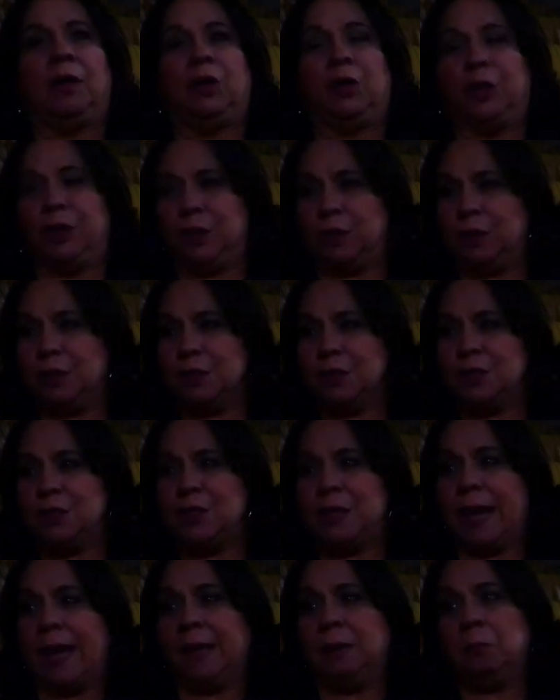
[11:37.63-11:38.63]

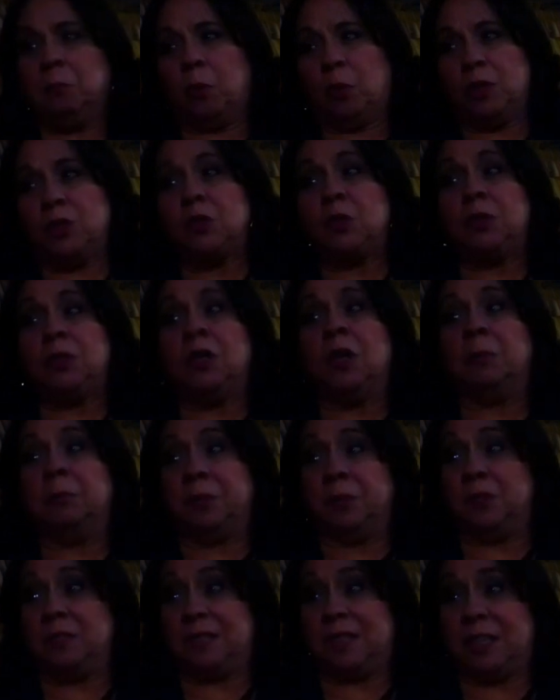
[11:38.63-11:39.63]
girls and boys could not
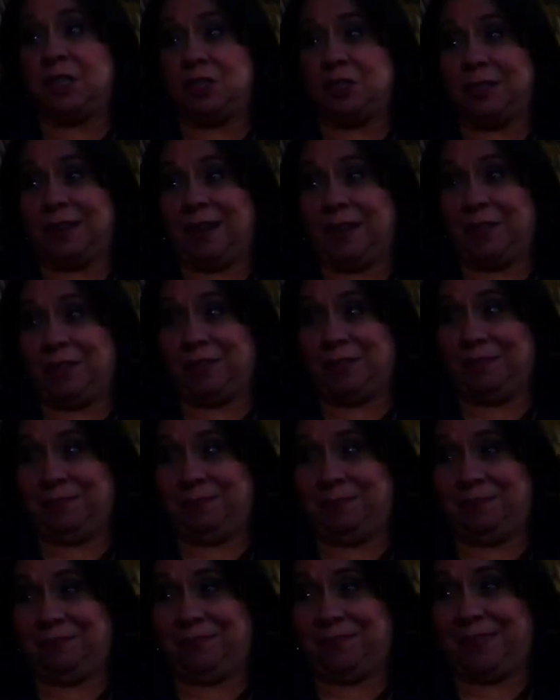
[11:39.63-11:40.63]
be on stage together.
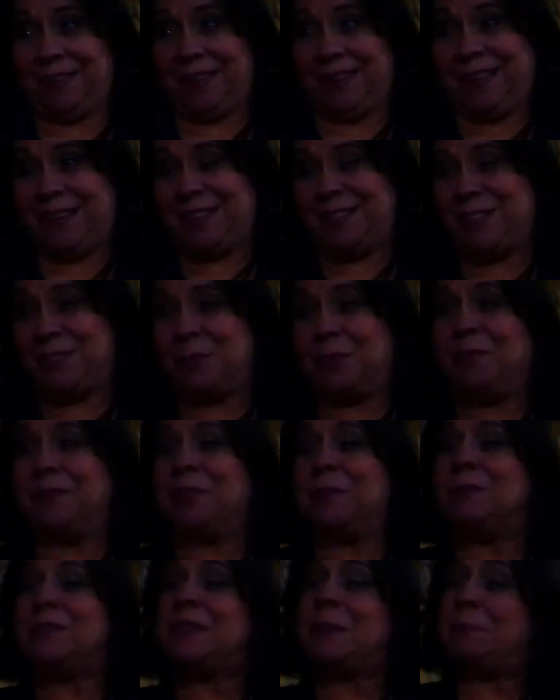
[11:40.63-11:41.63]
So if
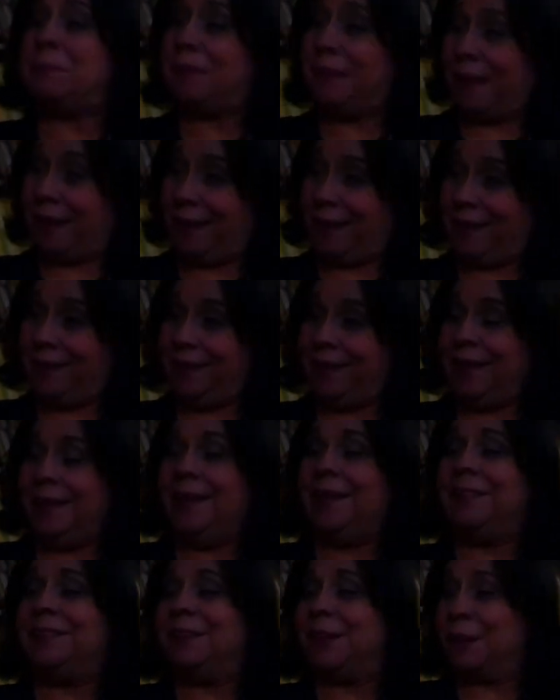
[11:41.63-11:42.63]
there was a play
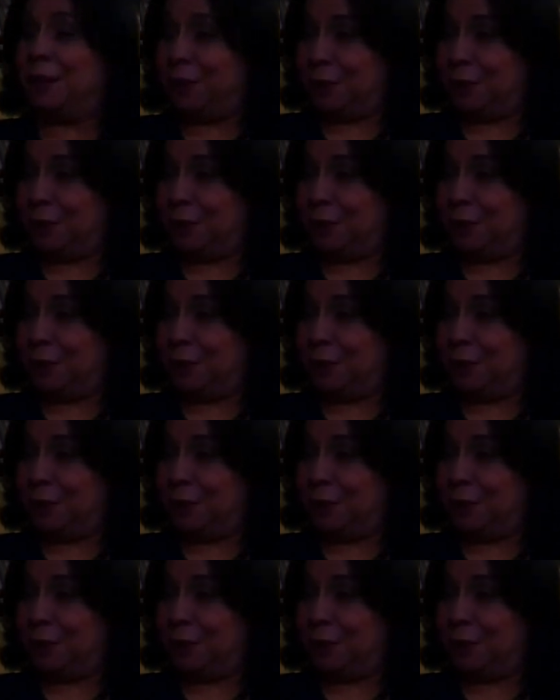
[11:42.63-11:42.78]
the